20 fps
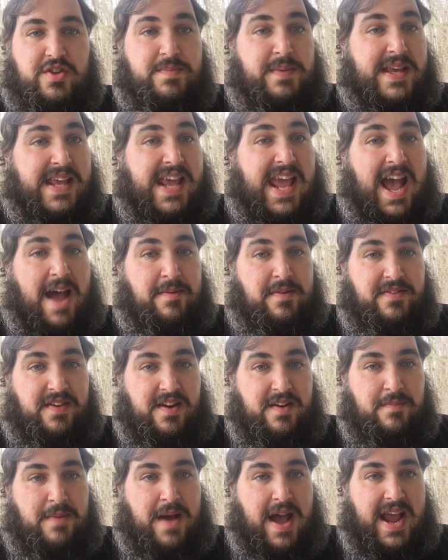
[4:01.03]
be
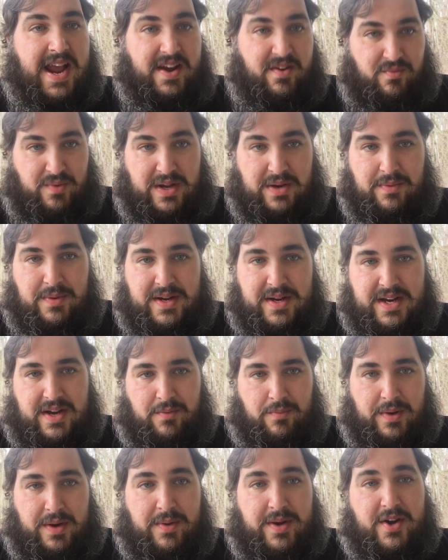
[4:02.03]
captivated by it and
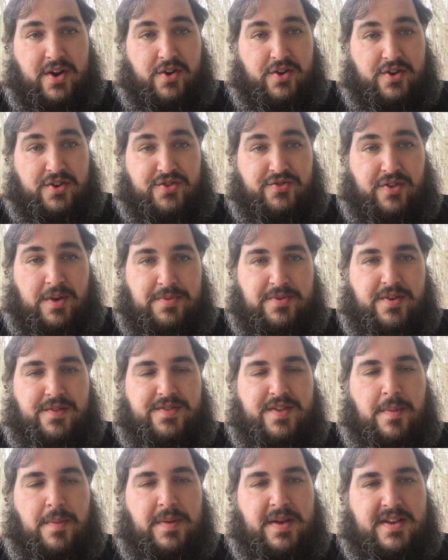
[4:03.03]
reread her description of
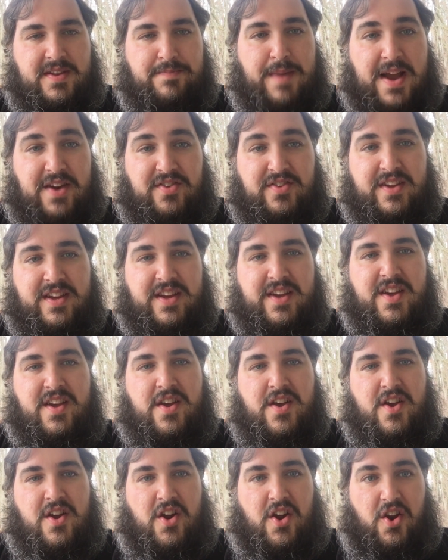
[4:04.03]
something, especially
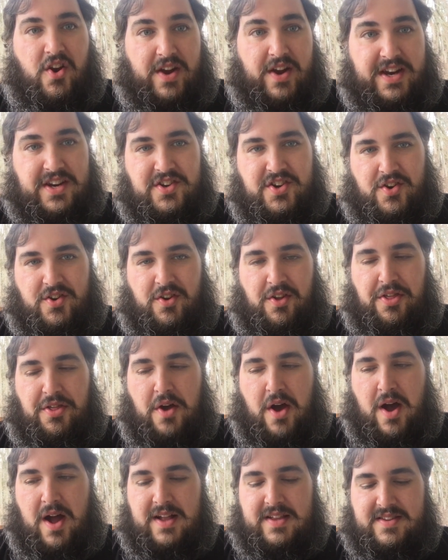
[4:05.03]
her internal
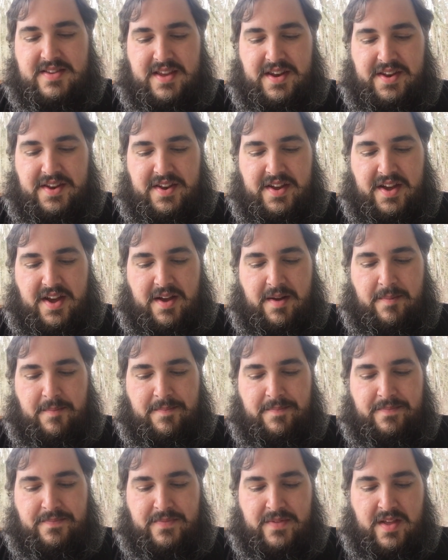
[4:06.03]
thoughts, and
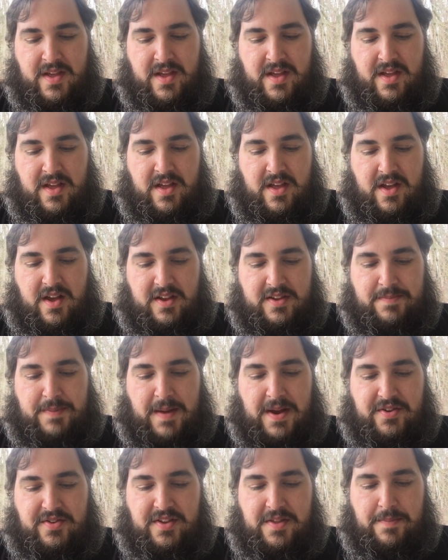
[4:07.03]

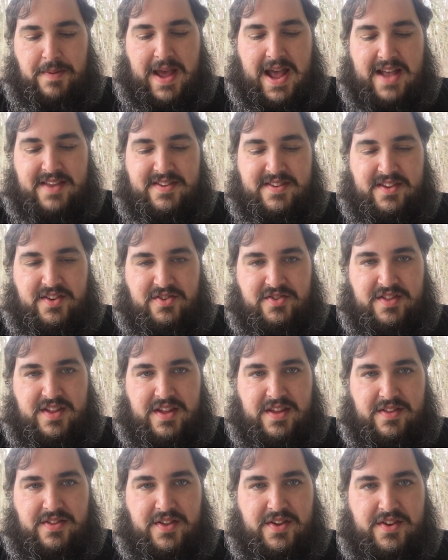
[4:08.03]
especially the passage
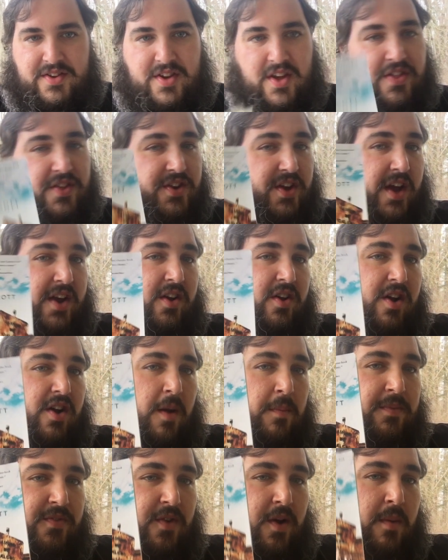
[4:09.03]
that the title
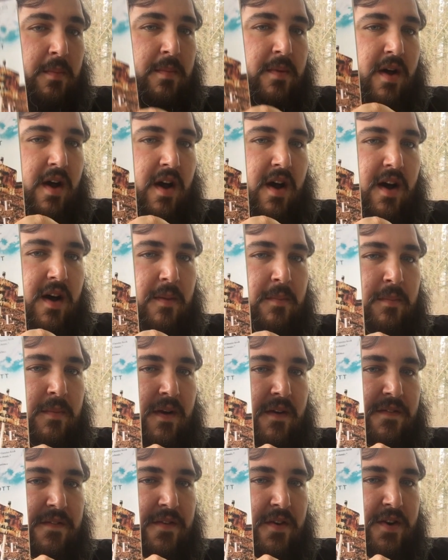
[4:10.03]
comes from,
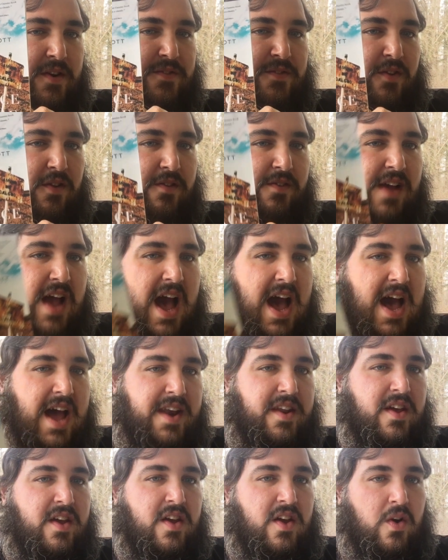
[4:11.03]
A Furnace Full of
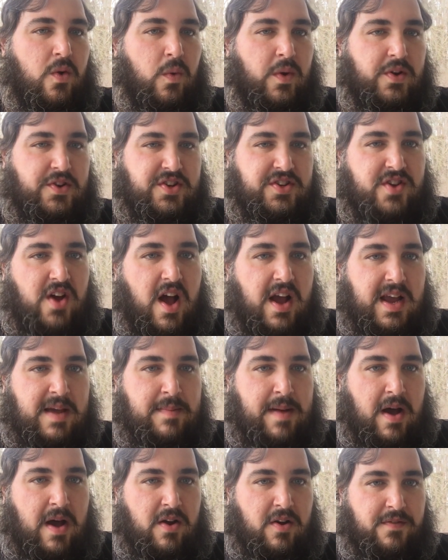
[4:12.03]
God, when she's talking
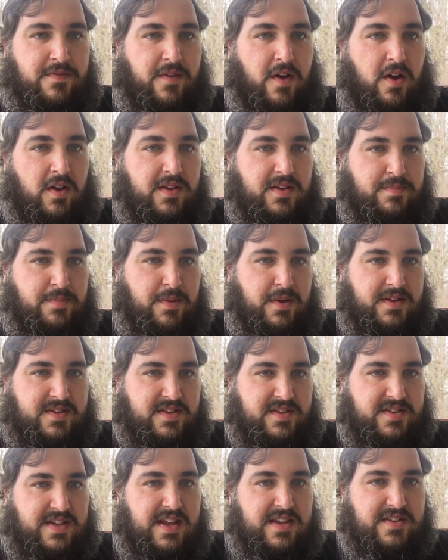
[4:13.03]
about her faults, but
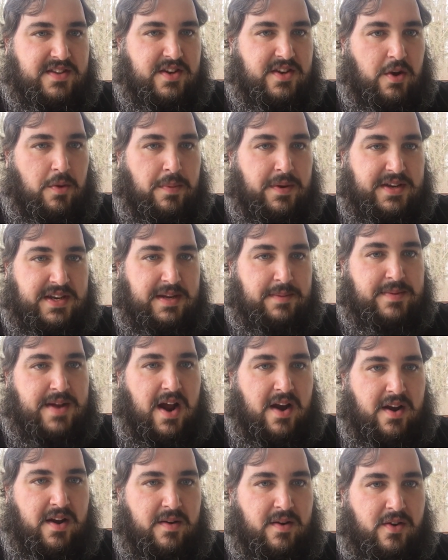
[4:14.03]
she says, but deep
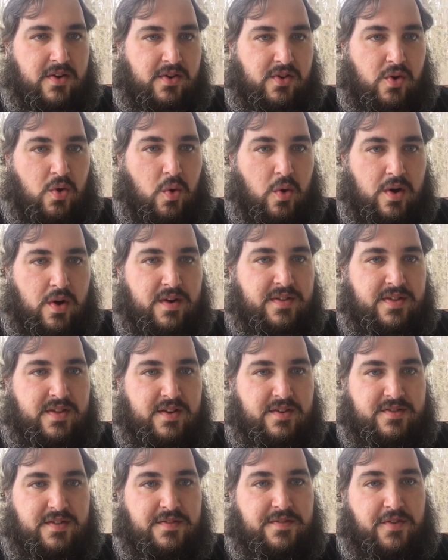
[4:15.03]
down at her core,
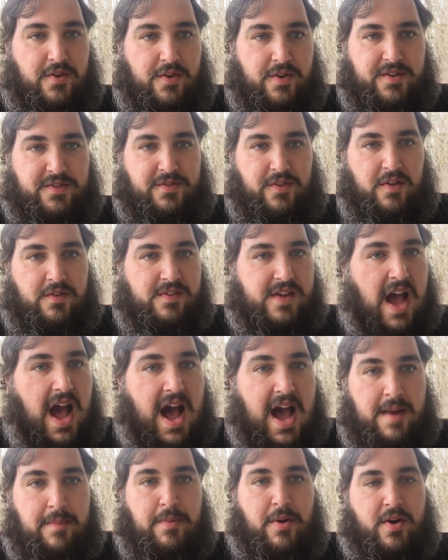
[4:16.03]
there's a furnace full of
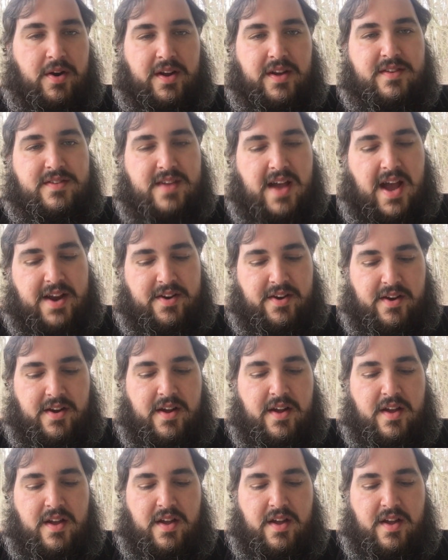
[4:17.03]
God burning inside her.